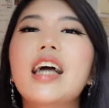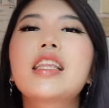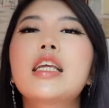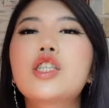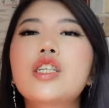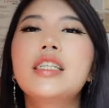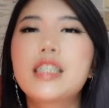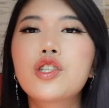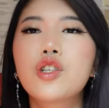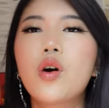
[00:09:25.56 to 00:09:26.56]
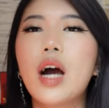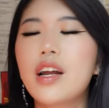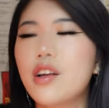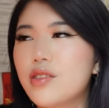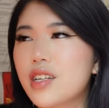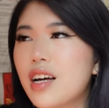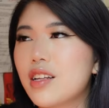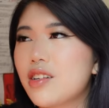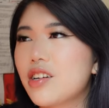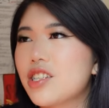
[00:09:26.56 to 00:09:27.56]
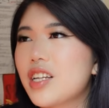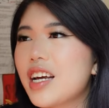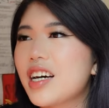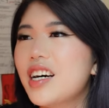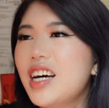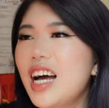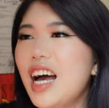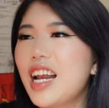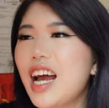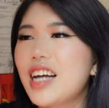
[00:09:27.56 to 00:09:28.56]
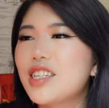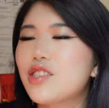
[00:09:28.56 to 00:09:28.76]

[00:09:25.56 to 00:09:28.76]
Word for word: I literally didn't know how to use a color dodge layer, and I